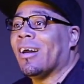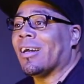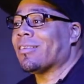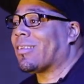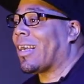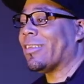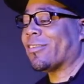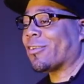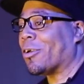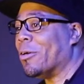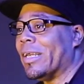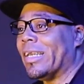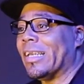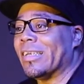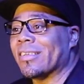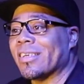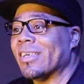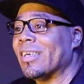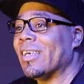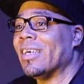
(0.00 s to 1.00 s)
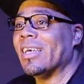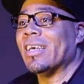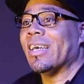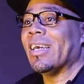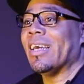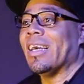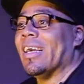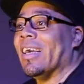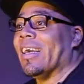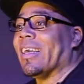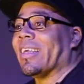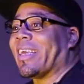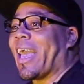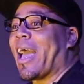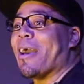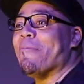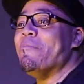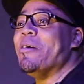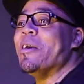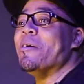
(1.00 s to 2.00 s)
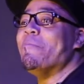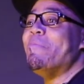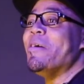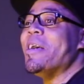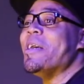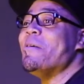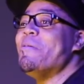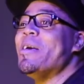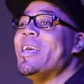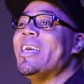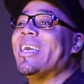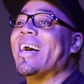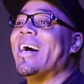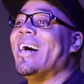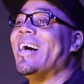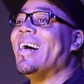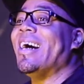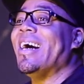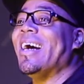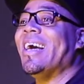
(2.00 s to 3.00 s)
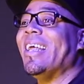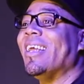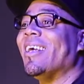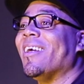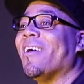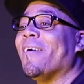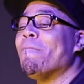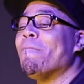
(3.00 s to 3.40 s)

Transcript: I was like, Squidge, got me a BB gun.